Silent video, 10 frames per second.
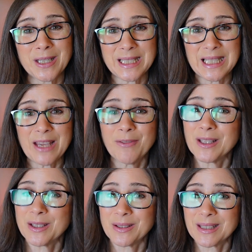to see if
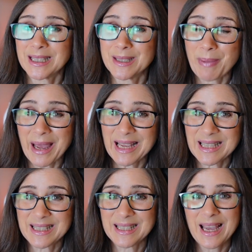it suits the
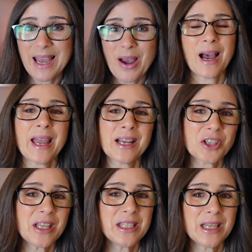space. I
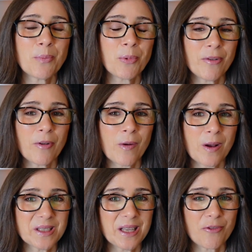actually did a proof of
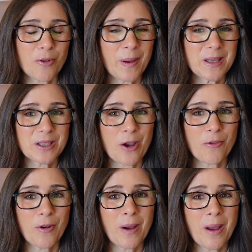concept for my
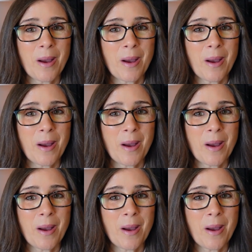sofa.